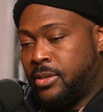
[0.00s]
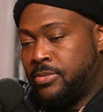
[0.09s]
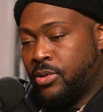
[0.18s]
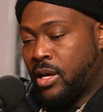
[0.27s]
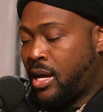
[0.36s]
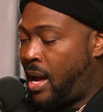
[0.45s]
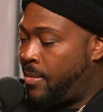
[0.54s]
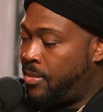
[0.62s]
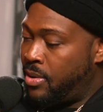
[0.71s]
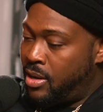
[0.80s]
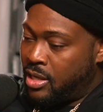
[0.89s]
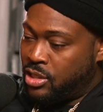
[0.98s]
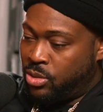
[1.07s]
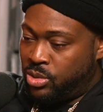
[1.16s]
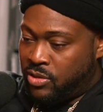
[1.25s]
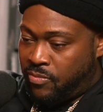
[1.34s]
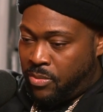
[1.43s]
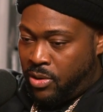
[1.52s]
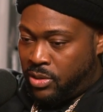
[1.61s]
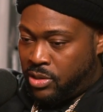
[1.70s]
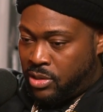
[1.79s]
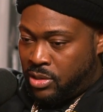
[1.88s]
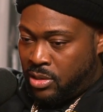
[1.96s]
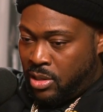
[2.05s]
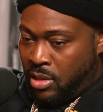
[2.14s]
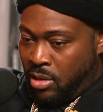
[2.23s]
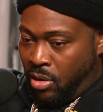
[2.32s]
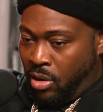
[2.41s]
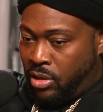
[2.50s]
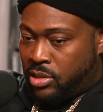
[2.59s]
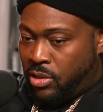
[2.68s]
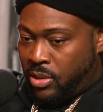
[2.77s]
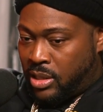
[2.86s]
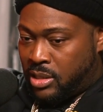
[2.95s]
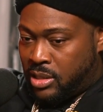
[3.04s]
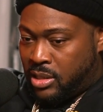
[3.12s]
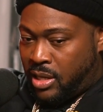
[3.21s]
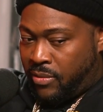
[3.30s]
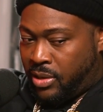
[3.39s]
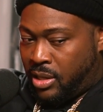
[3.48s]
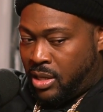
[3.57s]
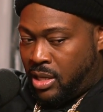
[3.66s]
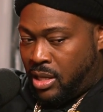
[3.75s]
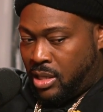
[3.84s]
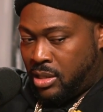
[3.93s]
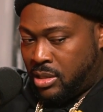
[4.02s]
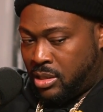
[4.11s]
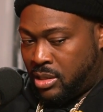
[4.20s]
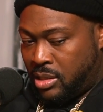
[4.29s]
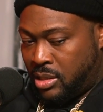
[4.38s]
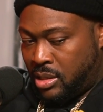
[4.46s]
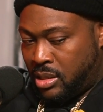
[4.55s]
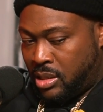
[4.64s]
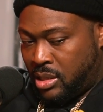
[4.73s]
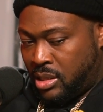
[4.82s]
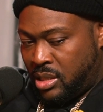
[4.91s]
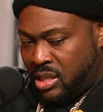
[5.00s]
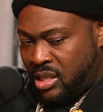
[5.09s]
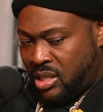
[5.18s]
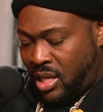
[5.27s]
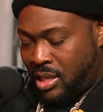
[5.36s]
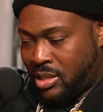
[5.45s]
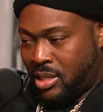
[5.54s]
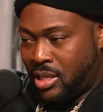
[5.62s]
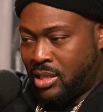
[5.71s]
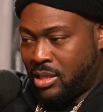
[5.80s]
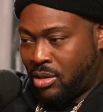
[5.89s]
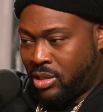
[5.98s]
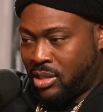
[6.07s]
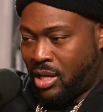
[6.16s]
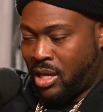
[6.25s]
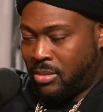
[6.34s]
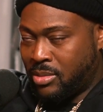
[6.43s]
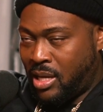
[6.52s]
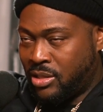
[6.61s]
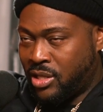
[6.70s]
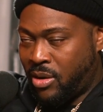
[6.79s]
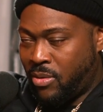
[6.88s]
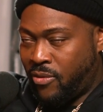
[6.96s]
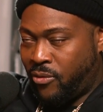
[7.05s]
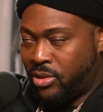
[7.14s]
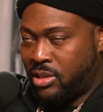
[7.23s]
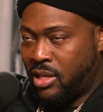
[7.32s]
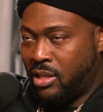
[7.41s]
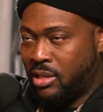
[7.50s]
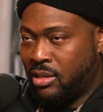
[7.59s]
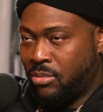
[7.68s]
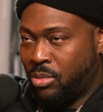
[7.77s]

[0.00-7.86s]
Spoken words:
You can cop exclusive merch. Also, necessarily, that's it. Lost City comes out January 14th. Make